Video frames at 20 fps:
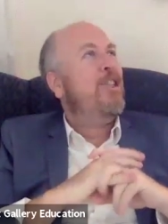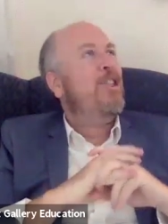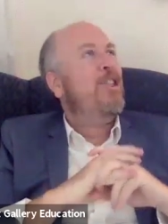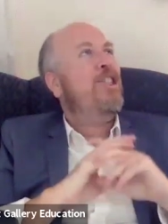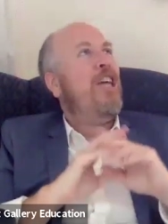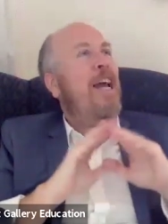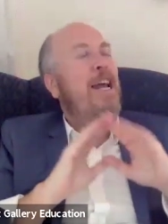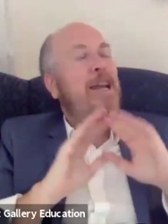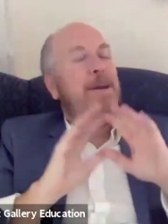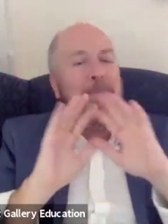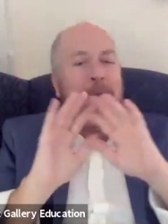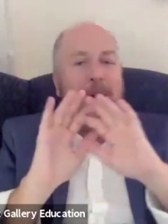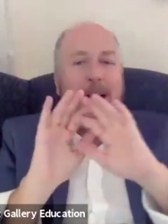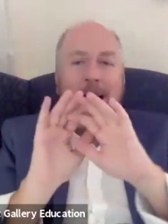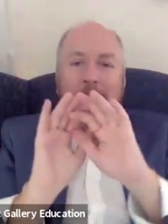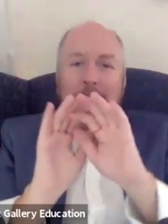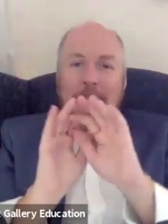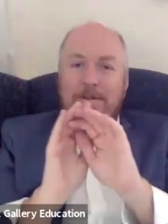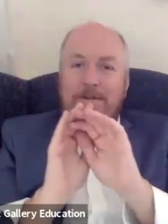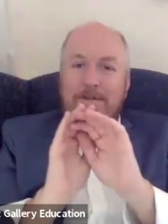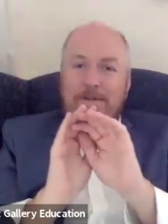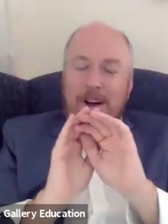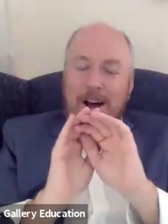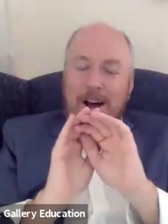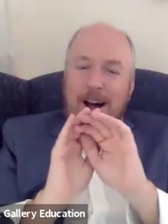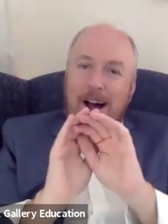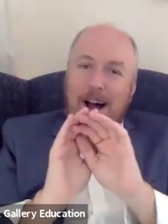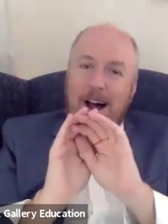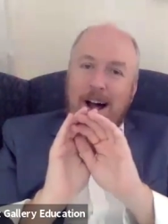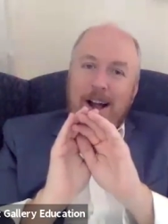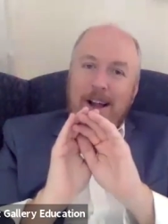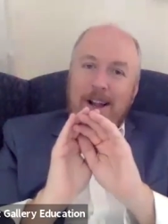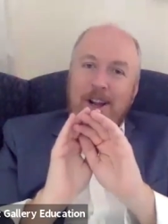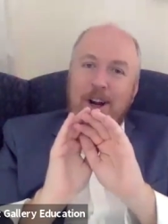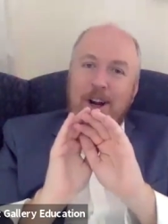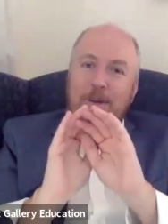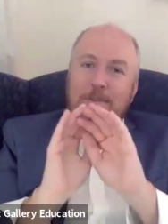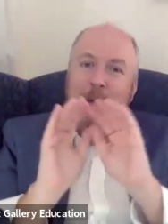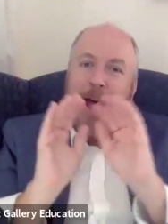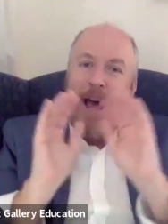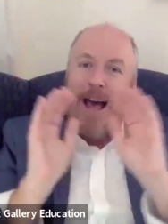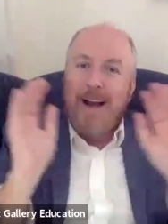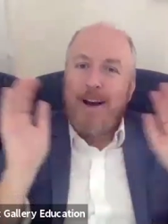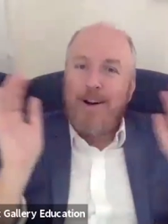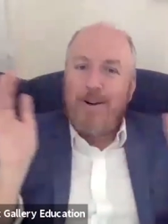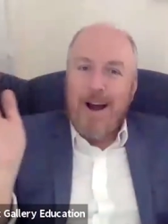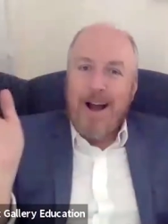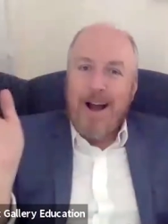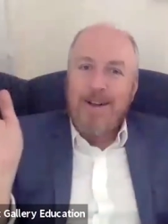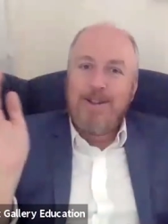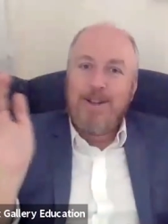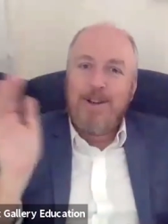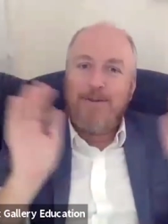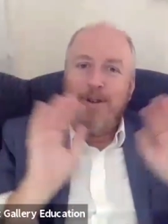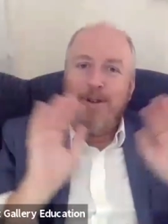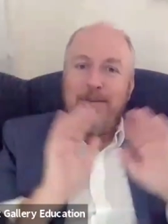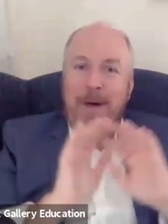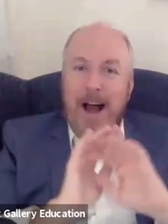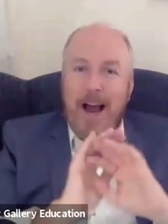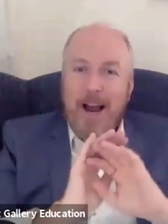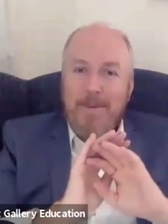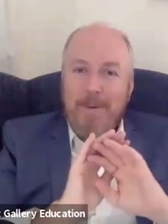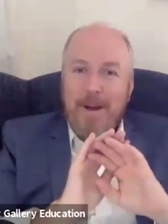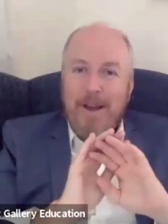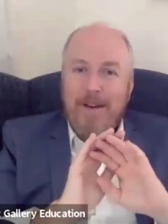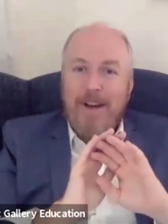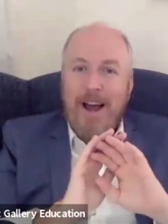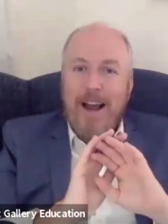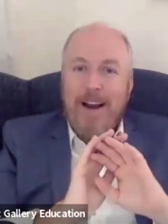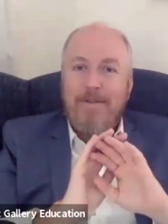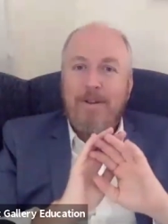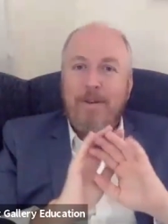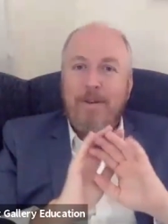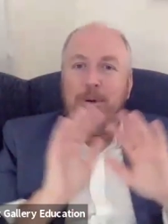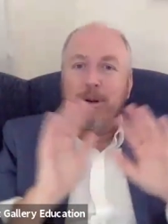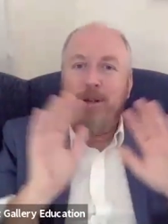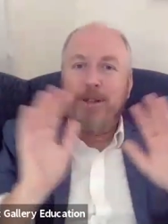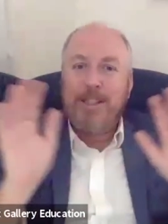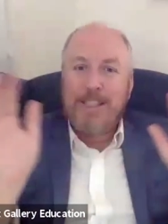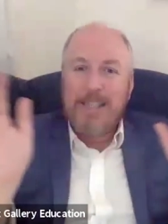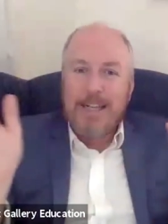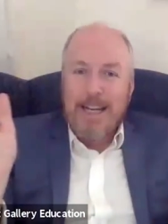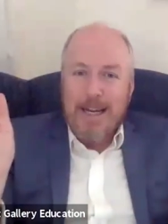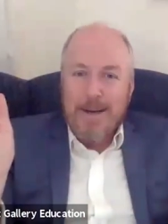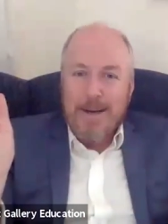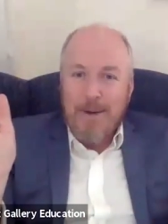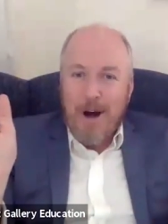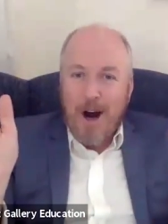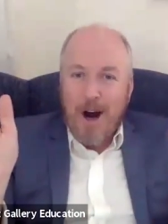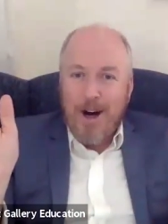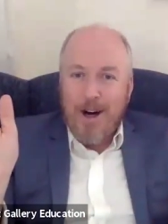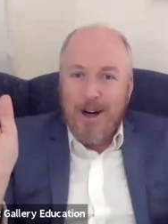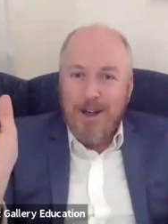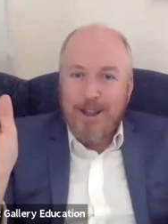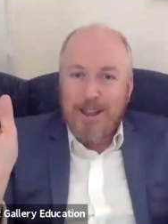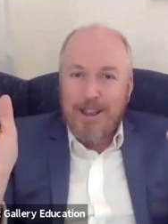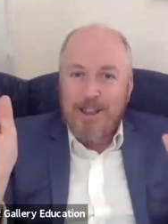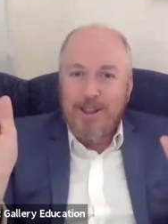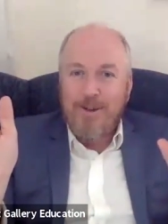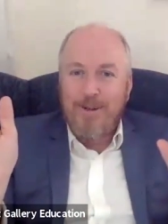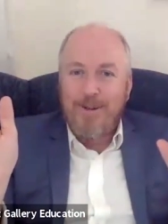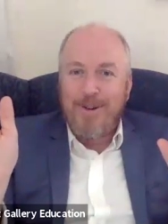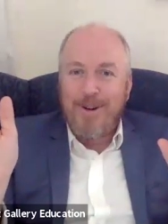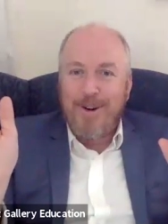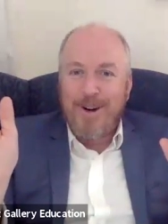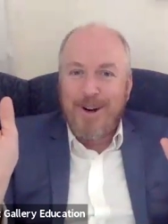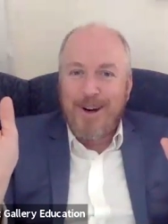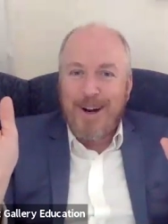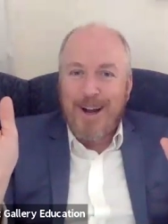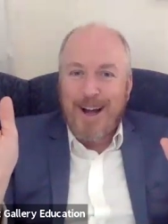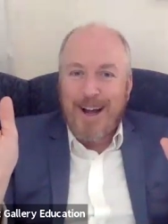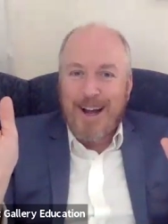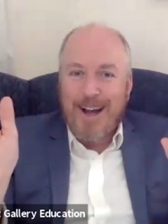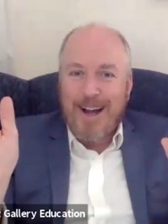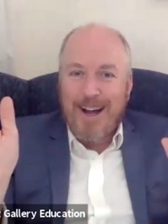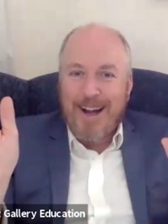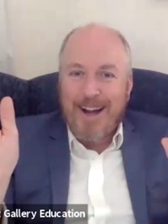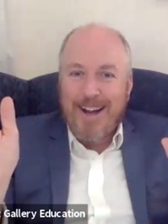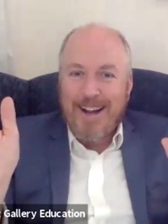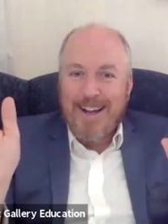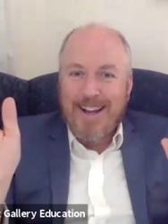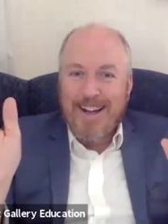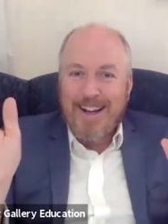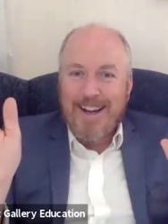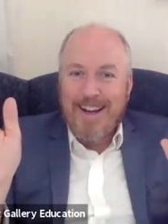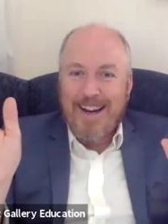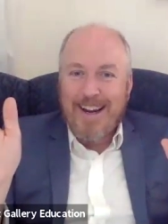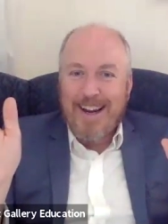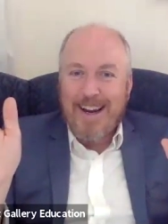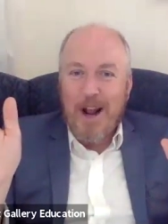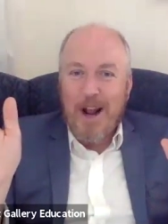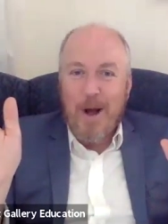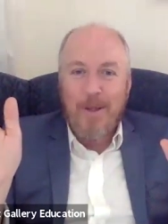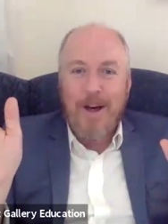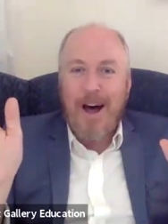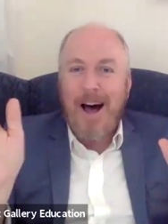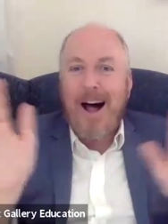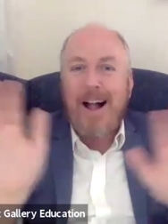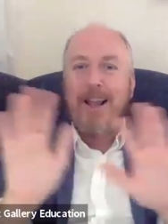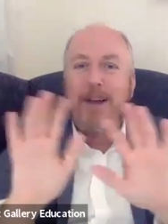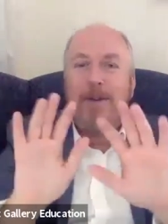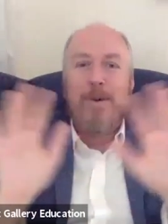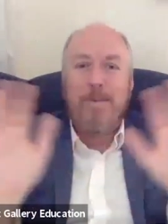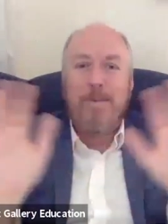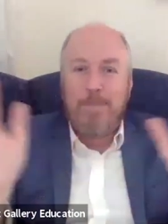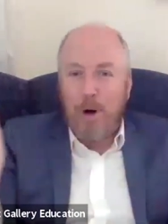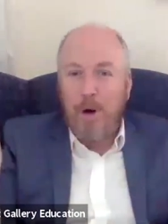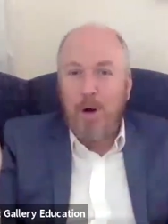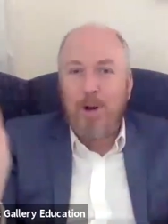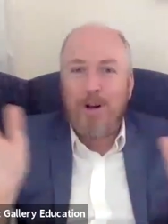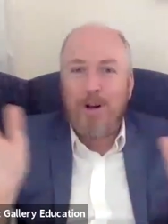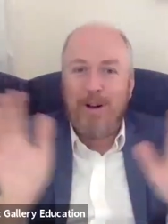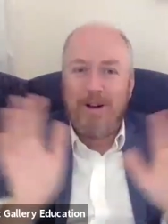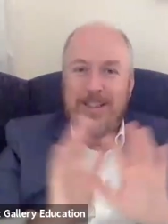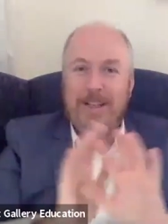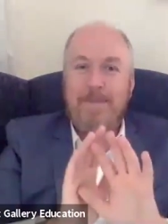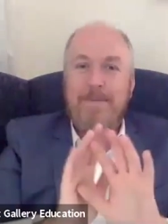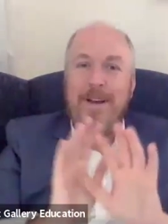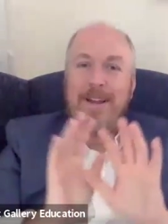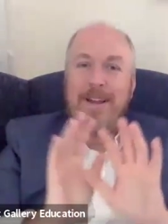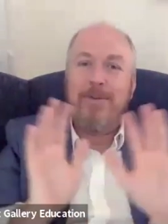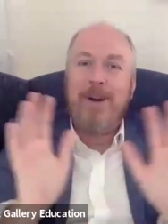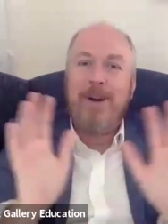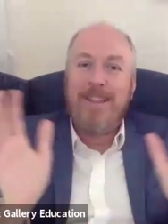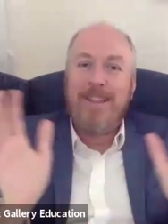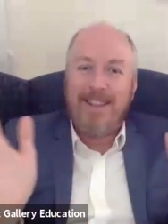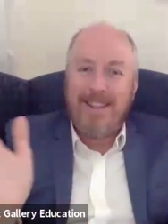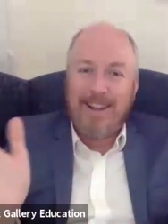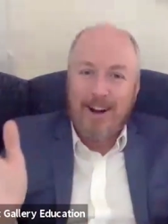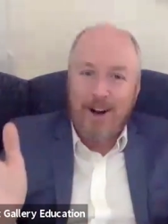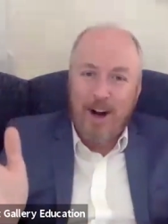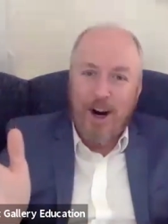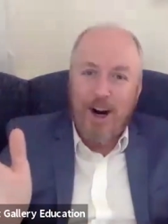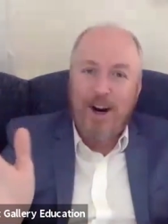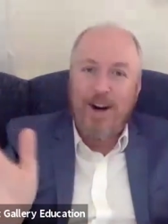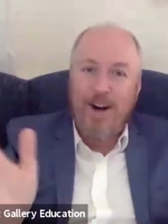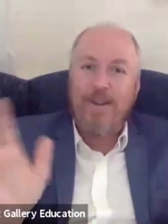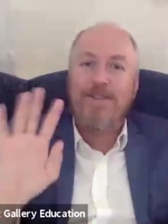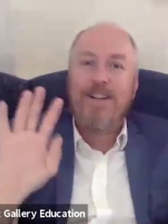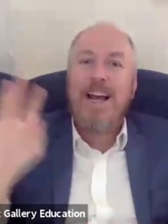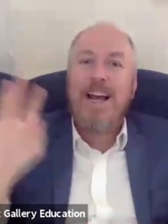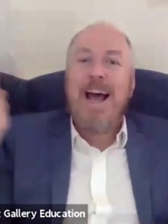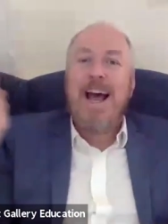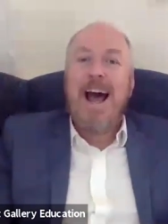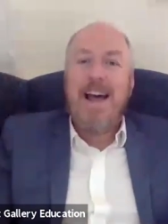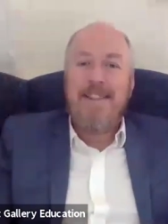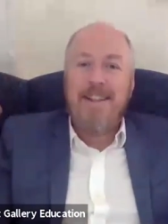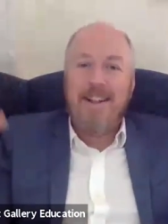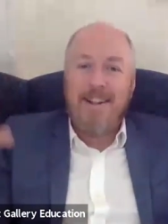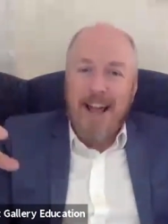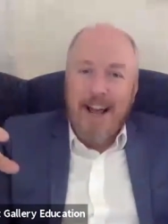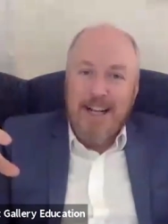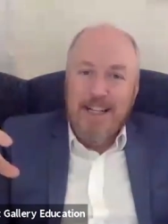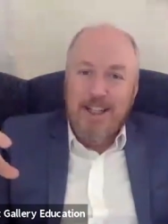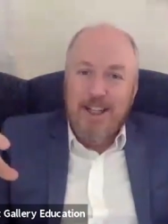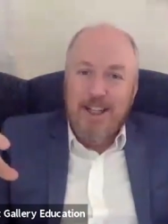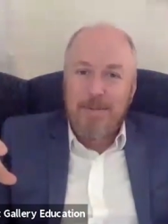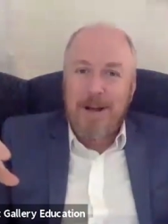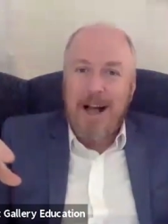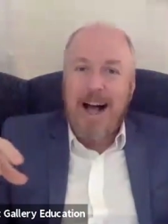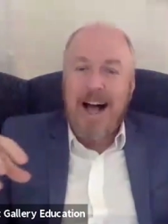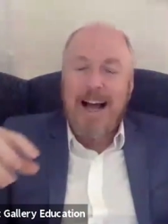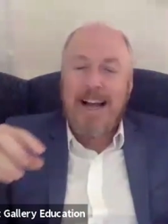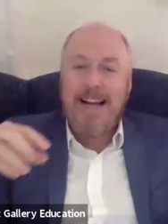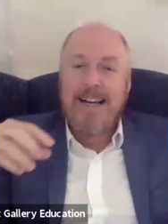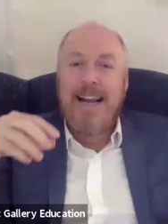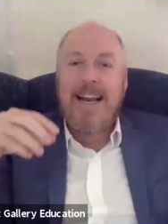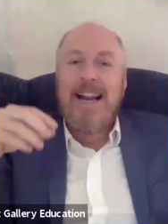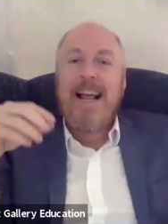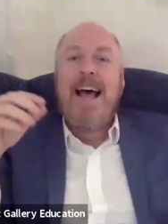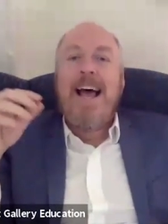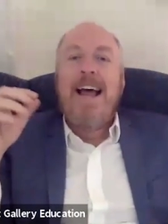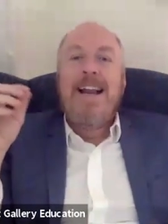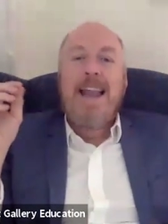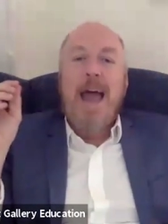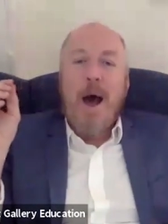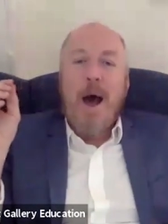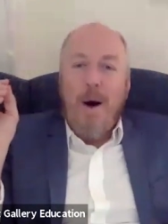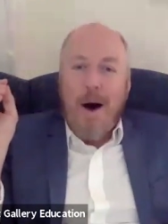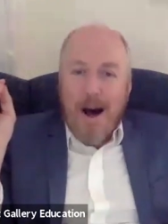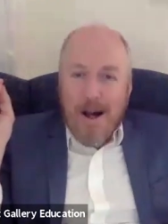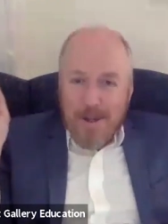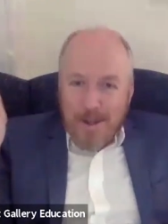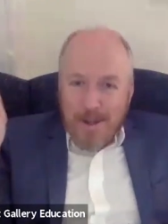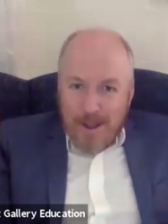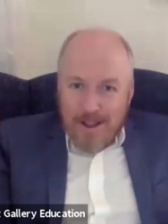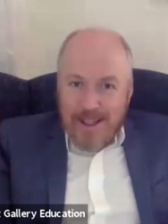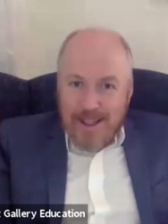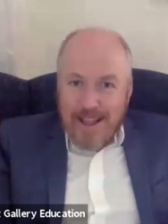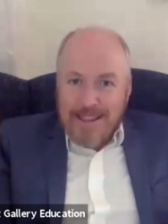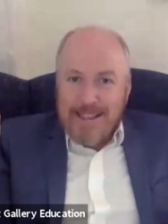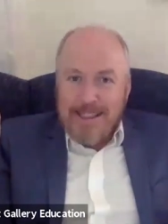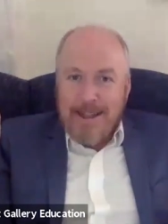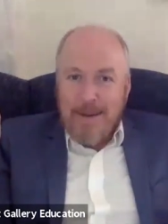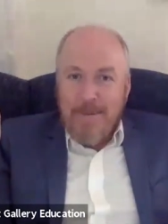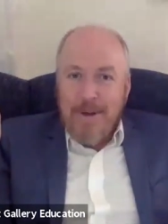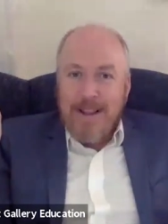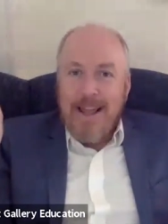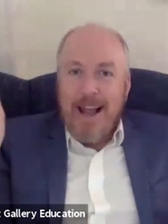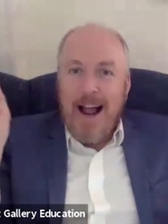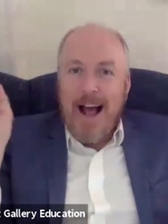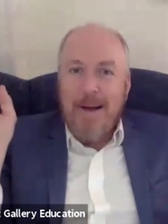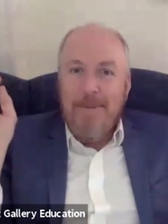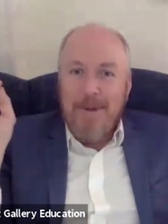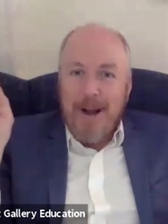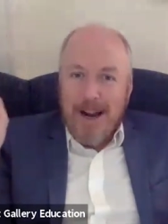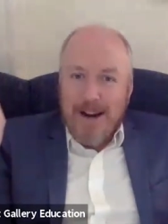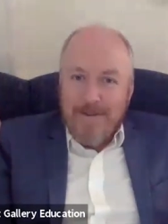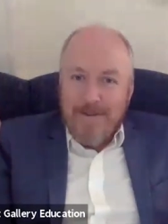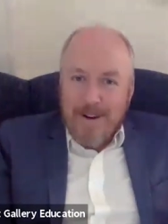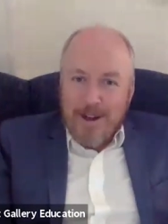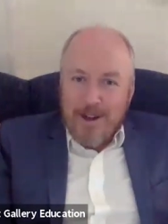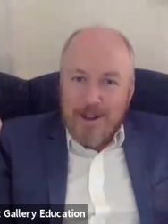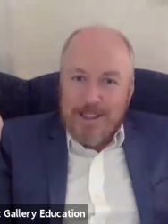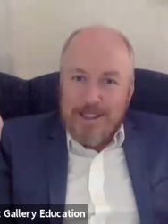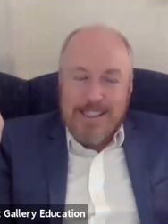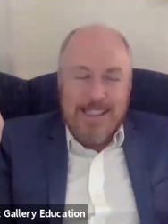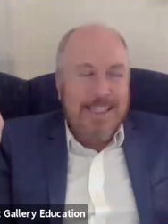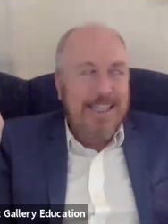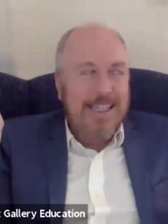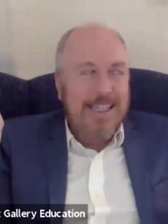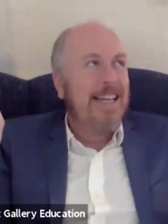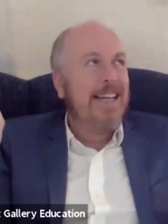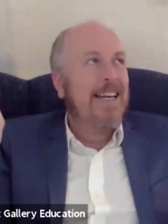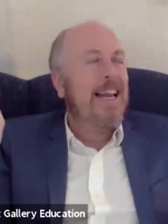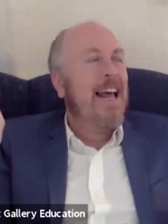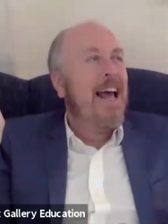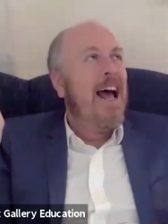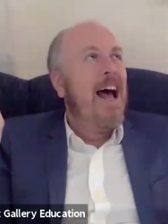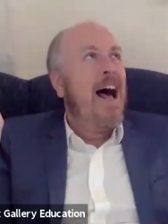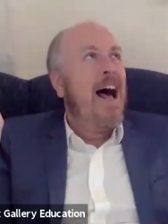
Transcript: shape of uh, your background sort of remind me of kind of a proscenium arch or uh, you, you, know the hollywood bowl or something the way that they're curved and the lights are behind it now yeah. this is something that i'm kind of interested in